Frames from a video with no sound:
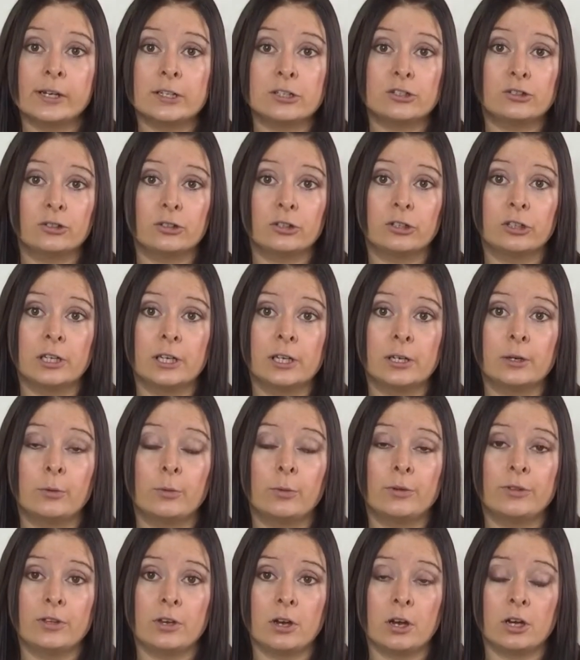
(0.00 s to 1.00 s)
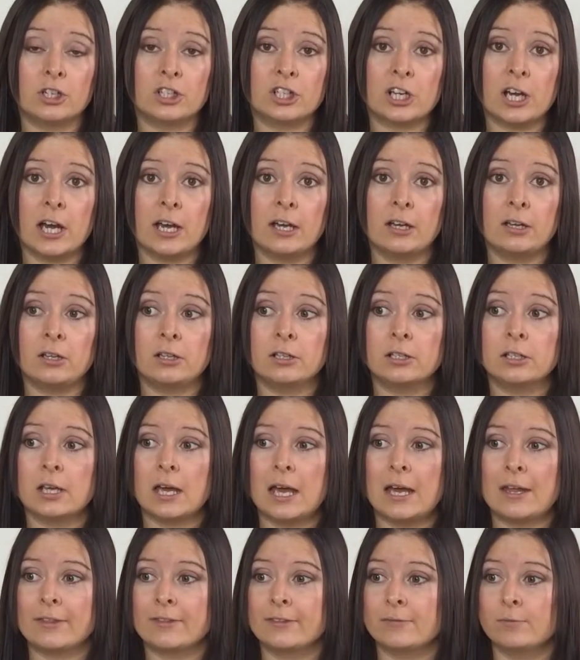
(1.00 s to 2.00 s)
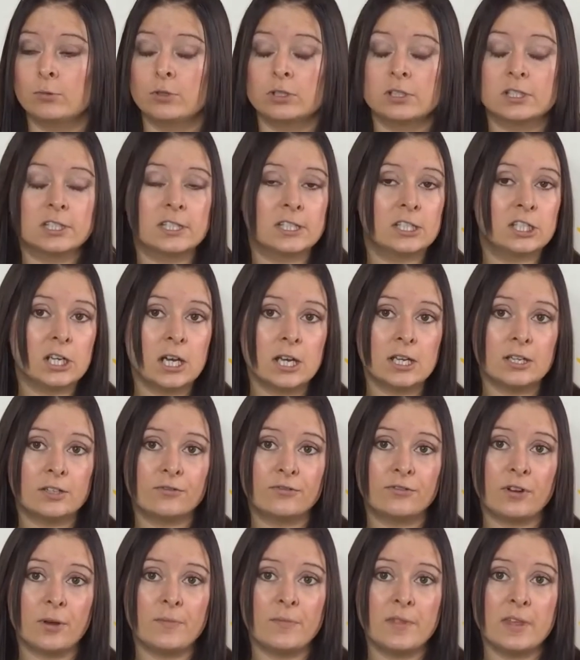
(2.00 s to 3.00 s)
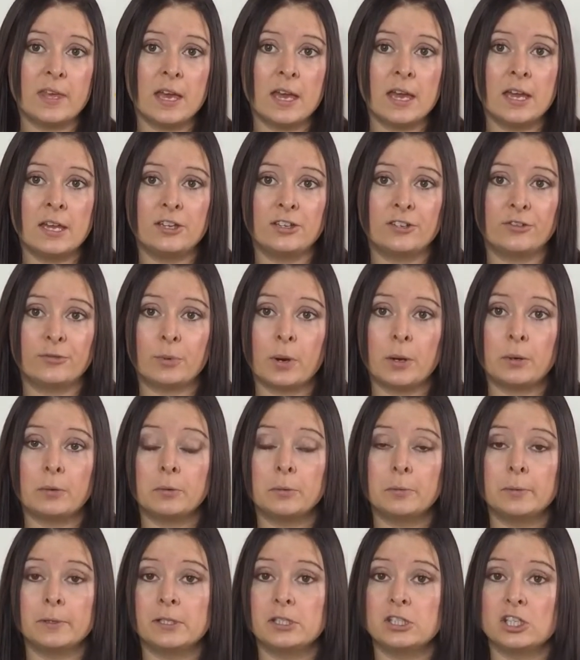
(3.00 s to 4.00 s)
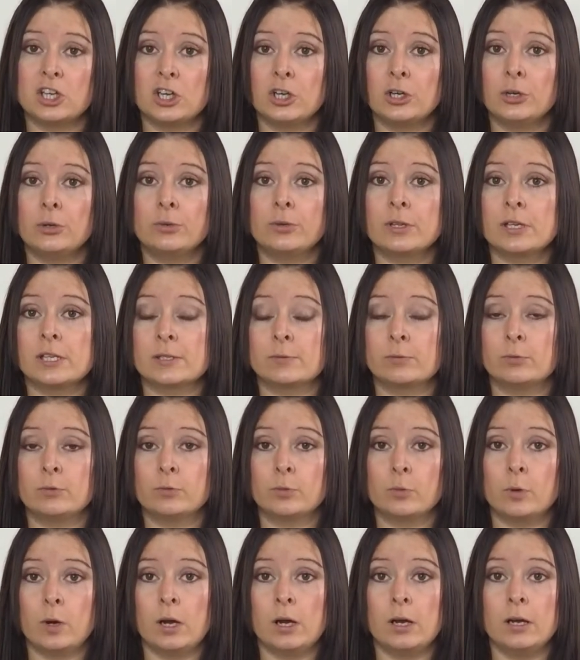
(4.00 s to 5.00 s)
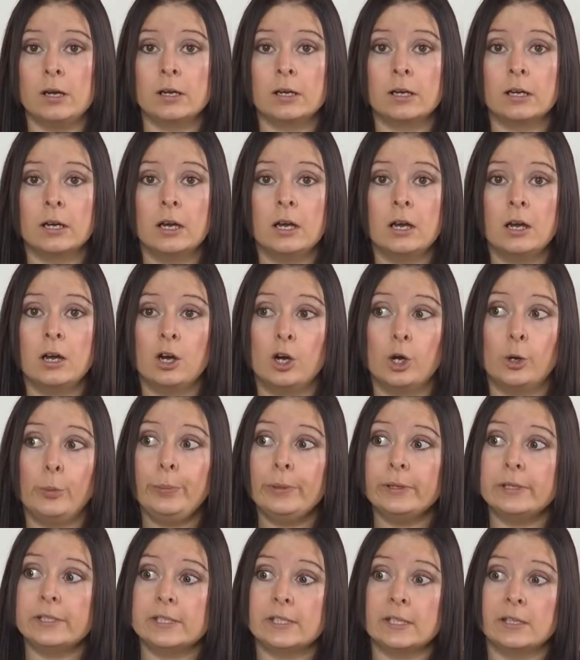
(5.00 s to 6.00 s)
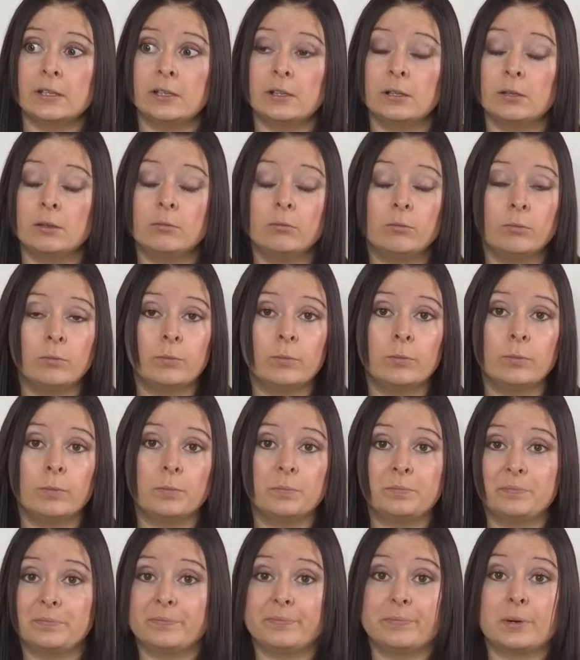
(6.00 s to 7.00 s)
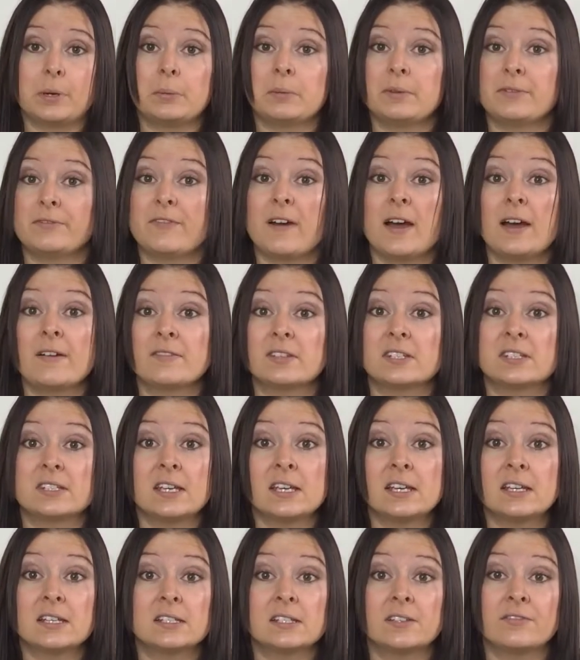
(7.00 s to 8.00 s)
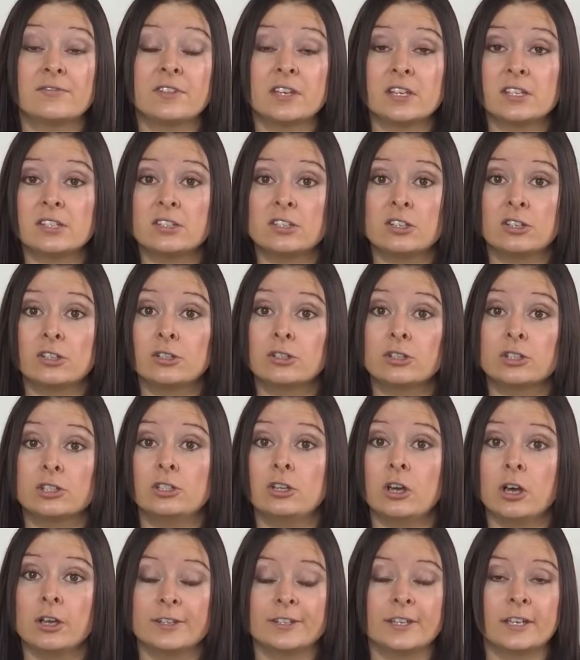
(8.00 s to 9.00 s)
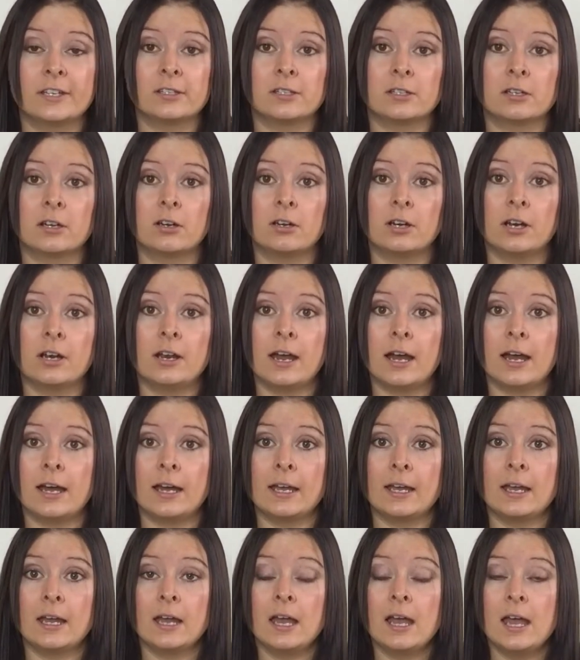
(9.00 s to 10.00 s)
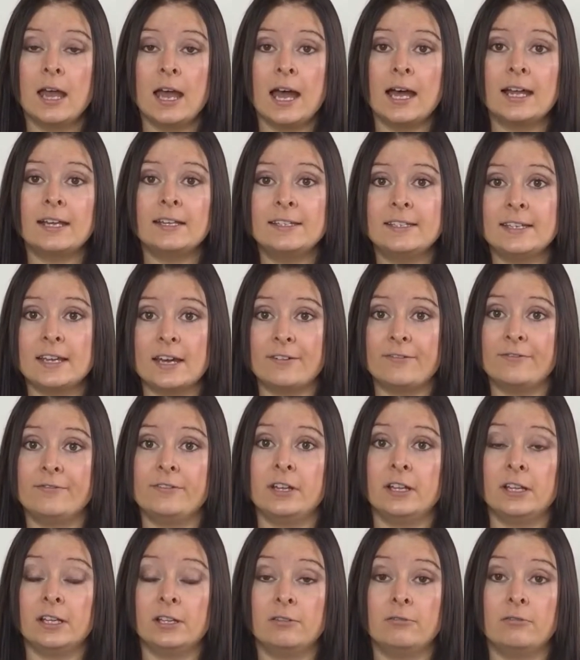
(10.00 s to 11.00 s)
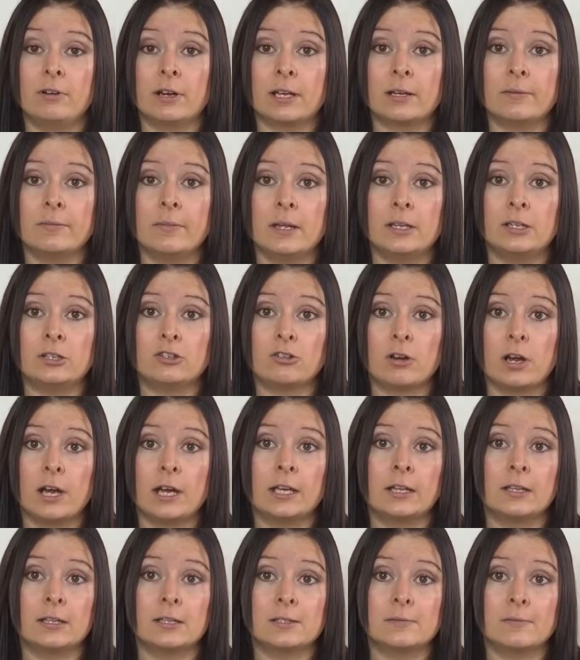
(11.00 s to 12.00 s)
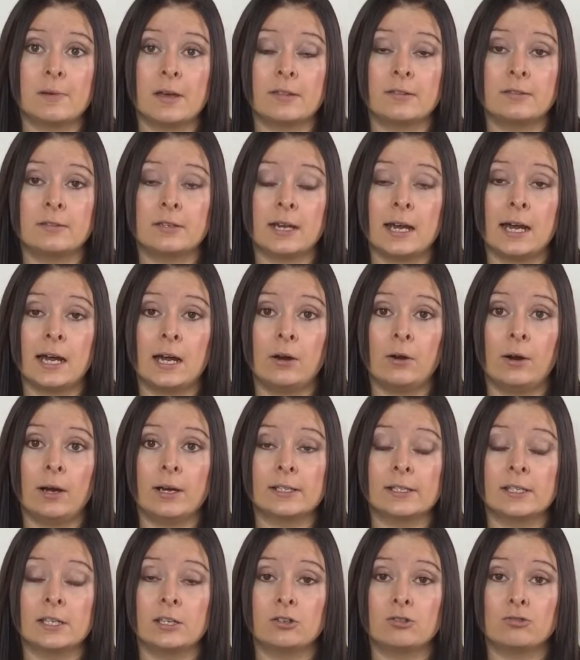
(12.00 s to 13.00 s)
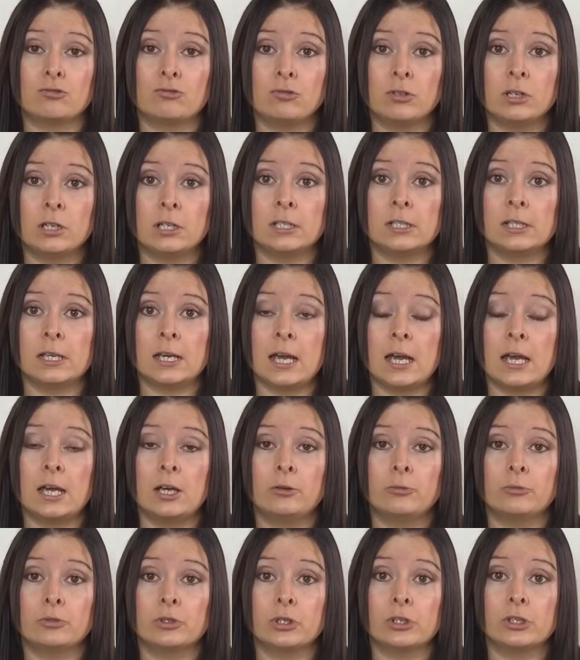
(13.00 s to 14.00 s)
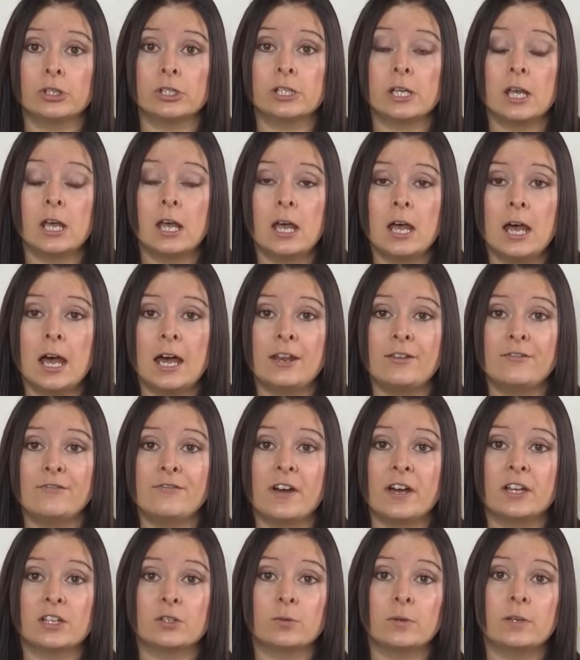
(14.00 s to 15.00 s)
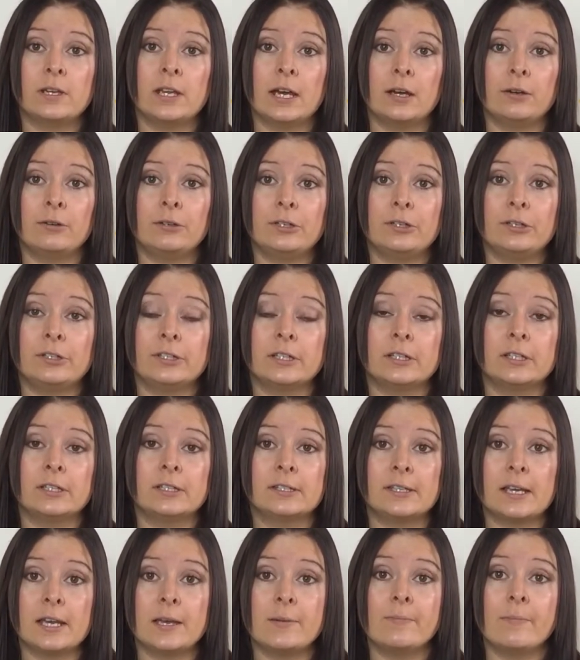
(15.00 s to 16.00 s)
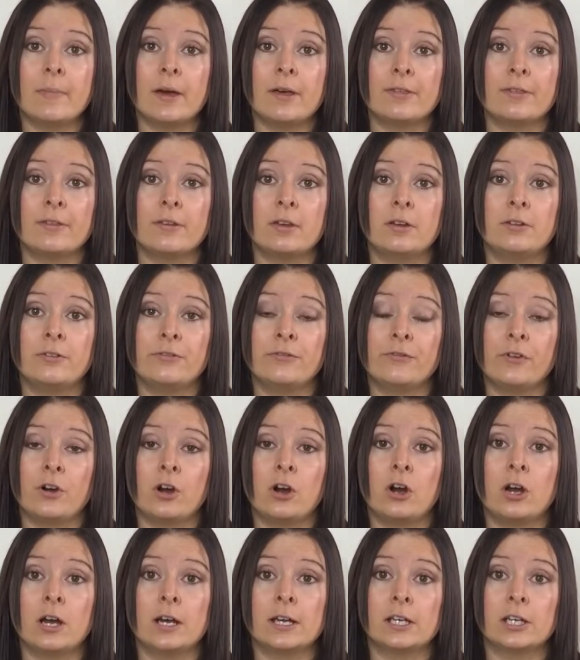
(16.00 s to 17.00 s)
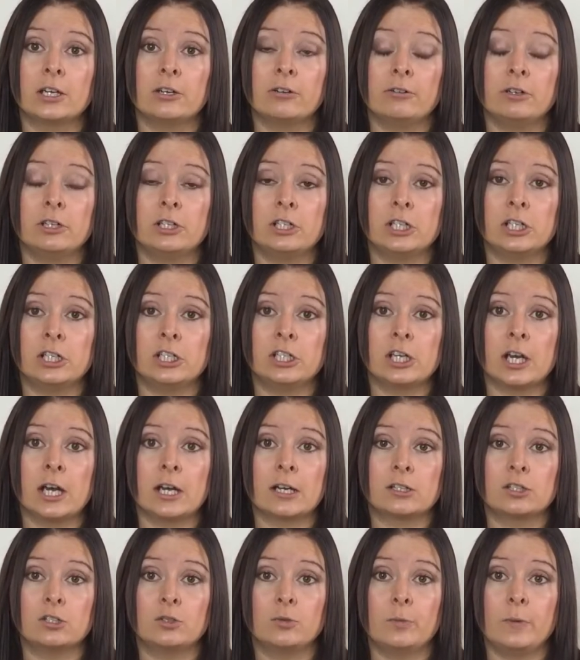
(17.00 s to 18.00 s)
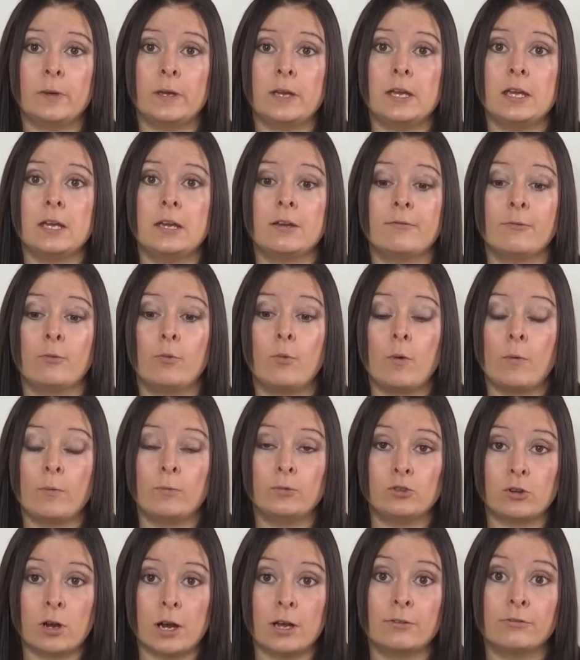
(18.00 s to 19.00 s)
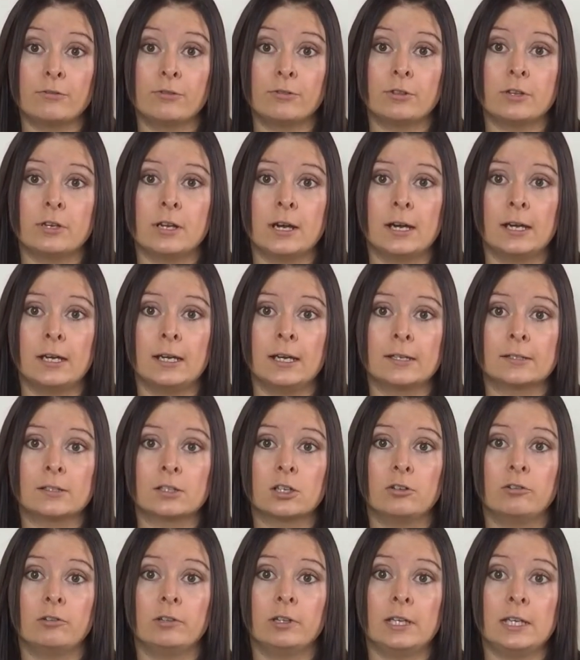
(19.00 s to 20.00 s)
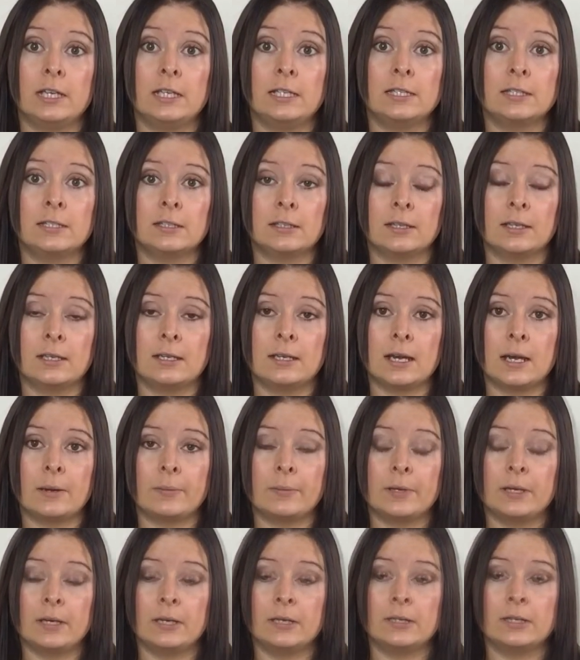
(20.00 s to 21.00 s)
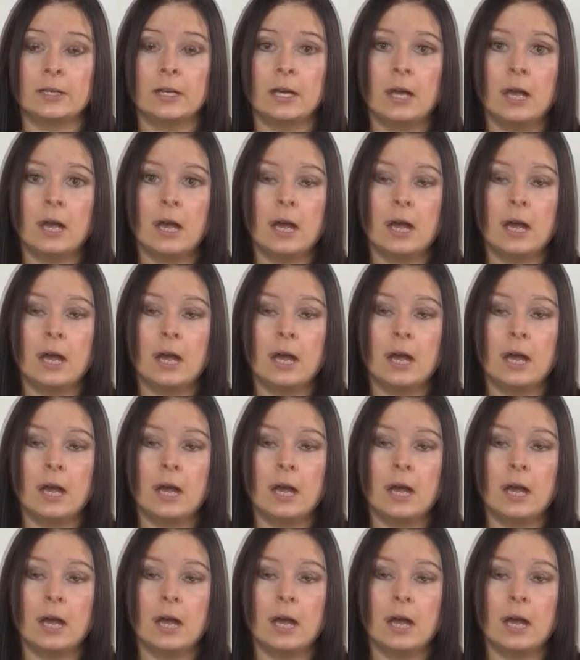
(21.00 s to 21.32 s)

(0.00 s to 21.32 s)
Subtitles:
are struggling with your child, I would suggest from the age of probably 2 this would work, up until probably 5 or 6 if they're still not settling on a night. I definitely recommend trying this method out, as it has really helped us. And in fact, we're now using the same method for encouraging Jack to be dry through the night, as currently he's still in nappies.